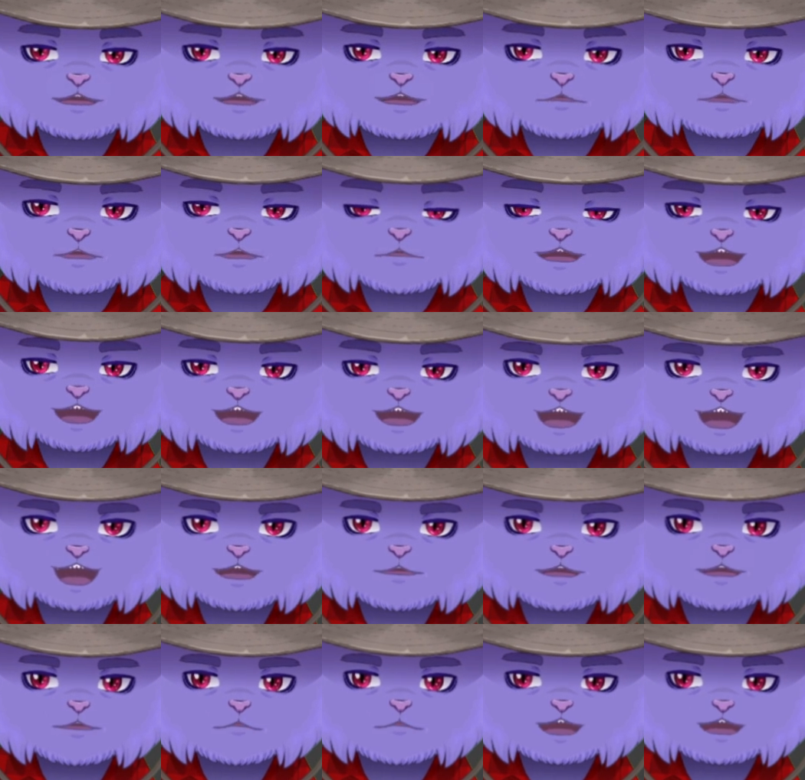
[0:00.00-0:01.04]
Sometimes
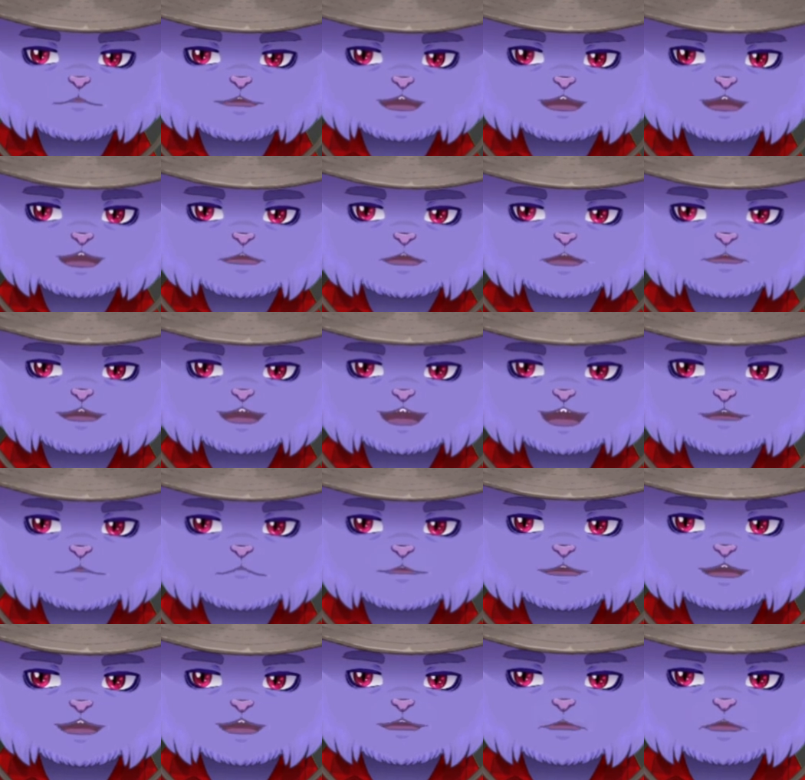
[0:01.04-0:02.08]
people react with shock to
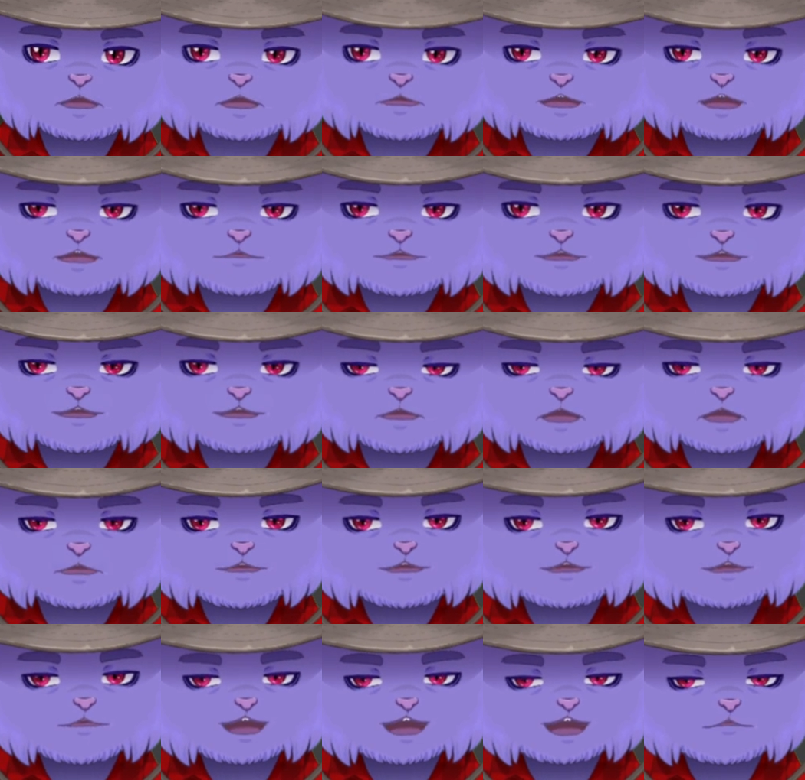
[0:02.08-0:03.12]
that because, well, you're
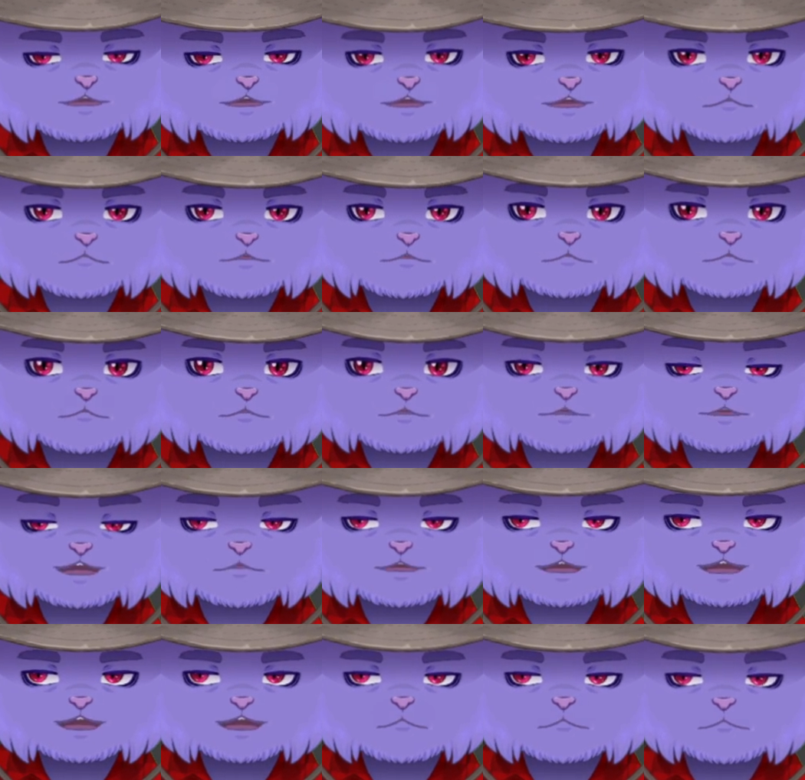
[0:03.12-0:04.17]
a content creator. Like,
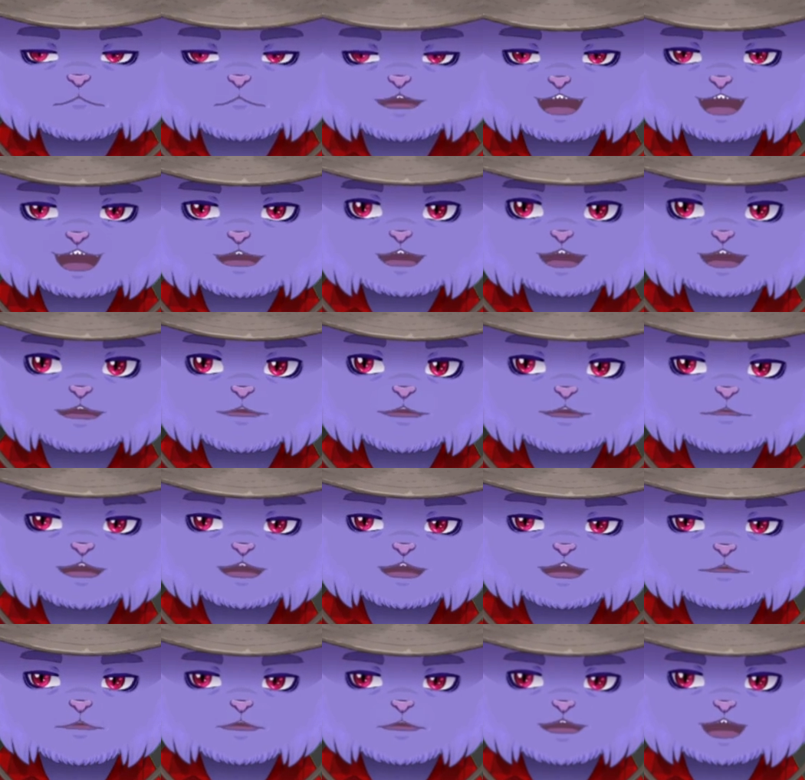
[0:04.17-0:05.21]
yeah, I'm a content creator.
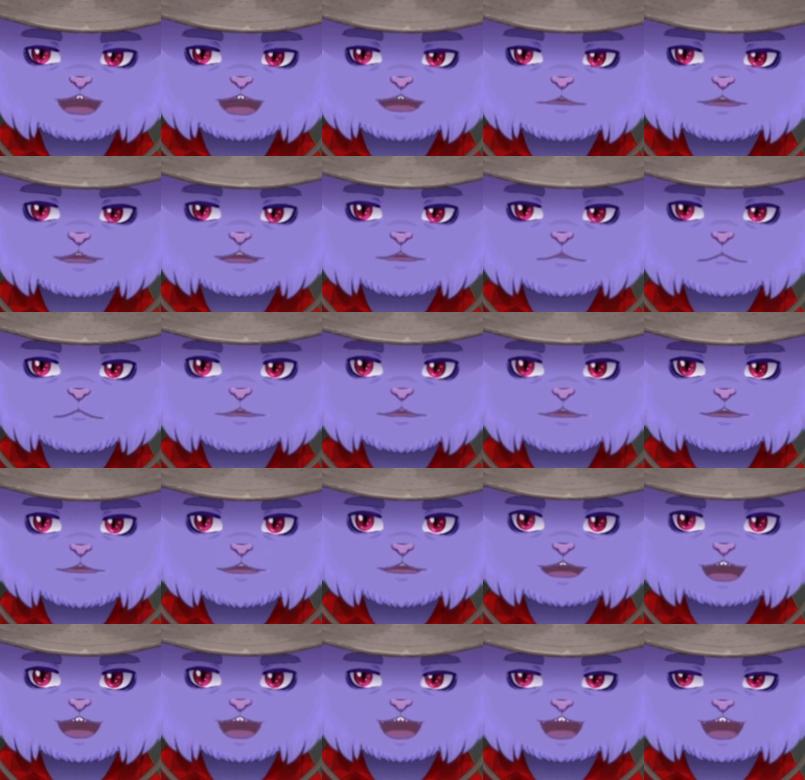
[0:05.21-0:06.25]

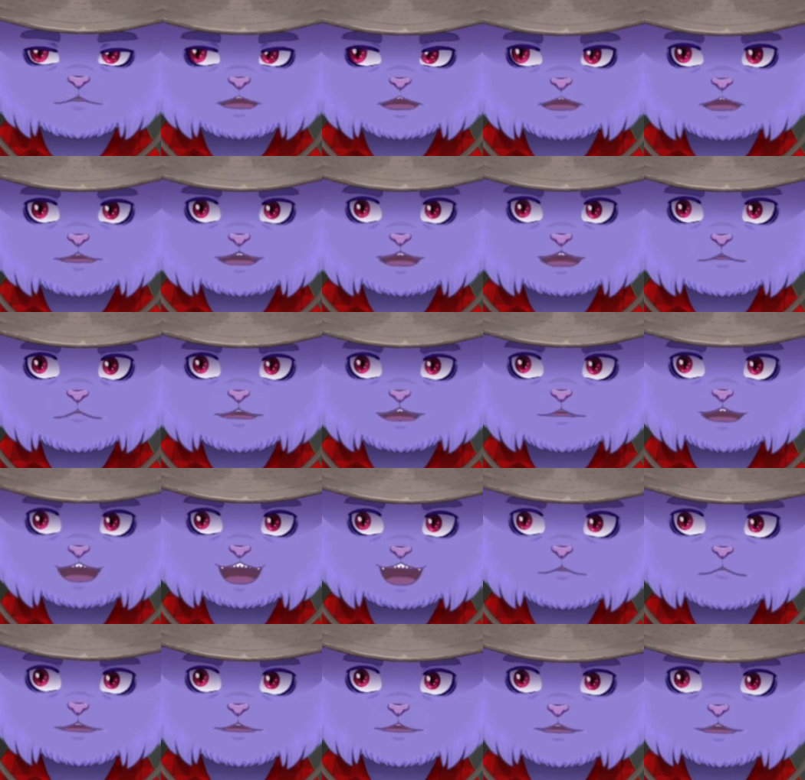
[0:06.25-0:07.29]
I have to
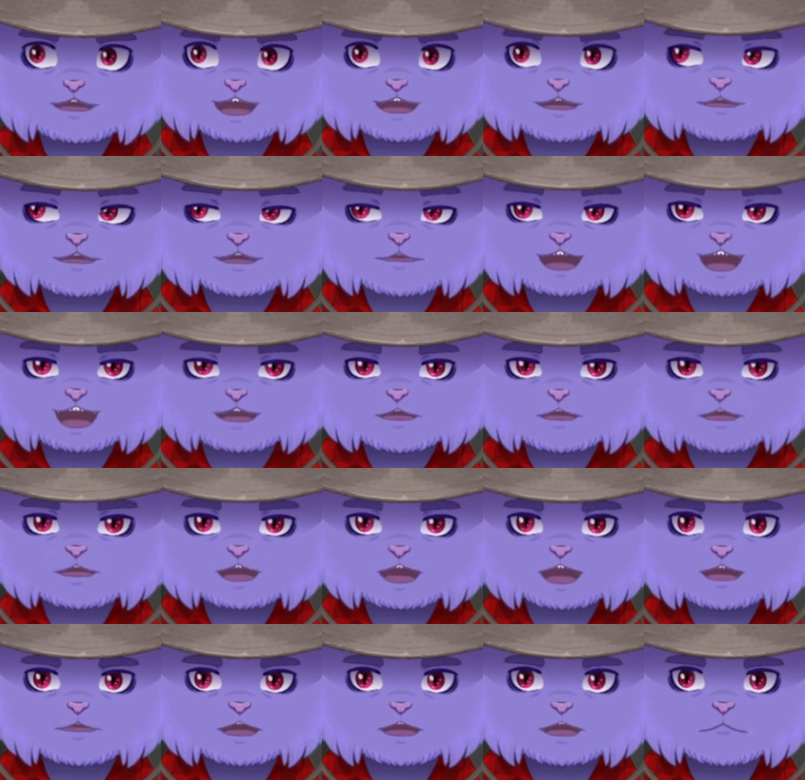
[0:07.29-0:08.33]
talk about
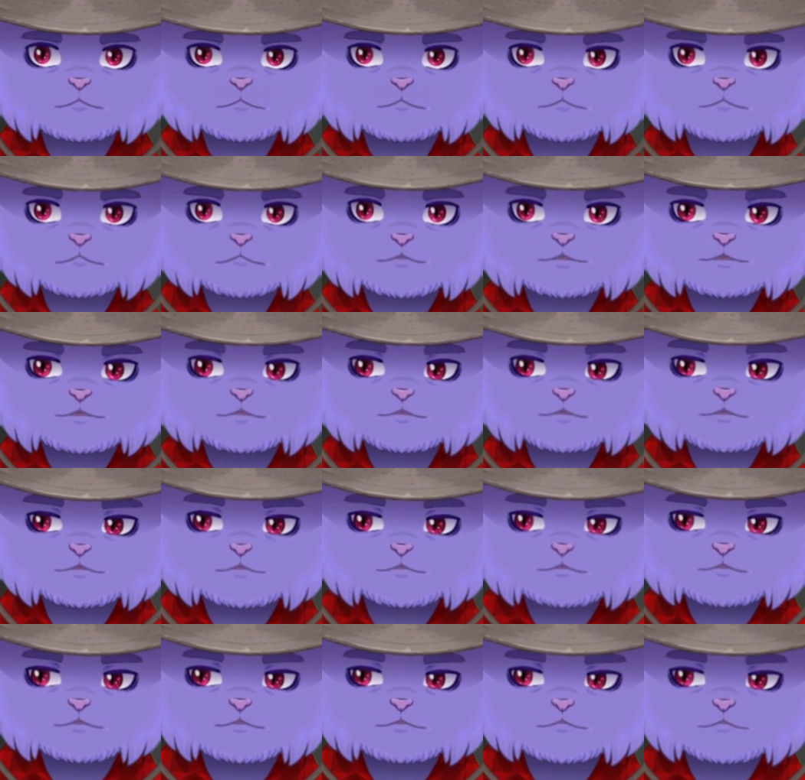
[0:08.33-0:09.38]
something.
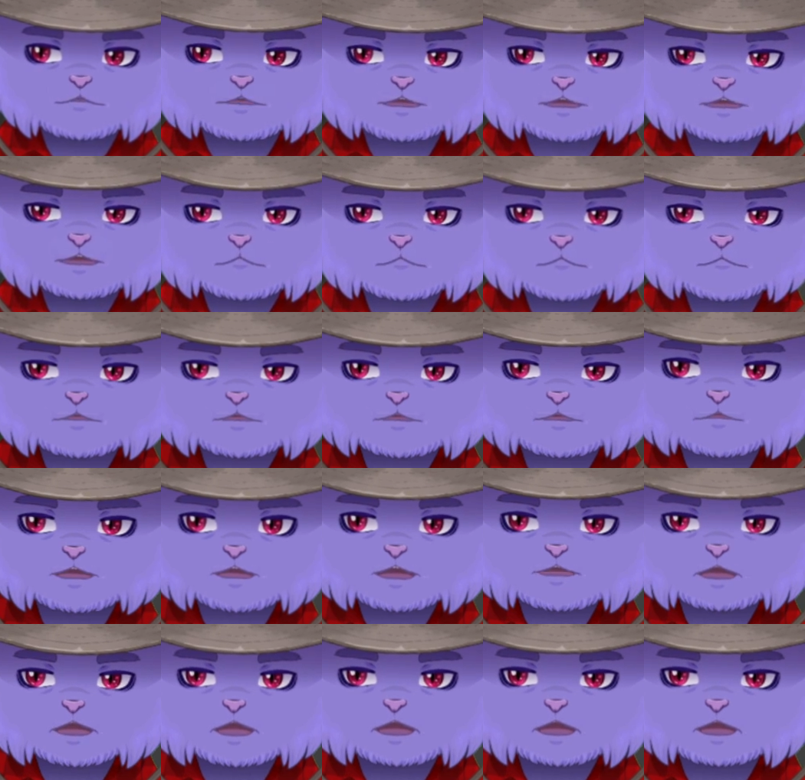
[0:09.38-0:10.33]
So naturally,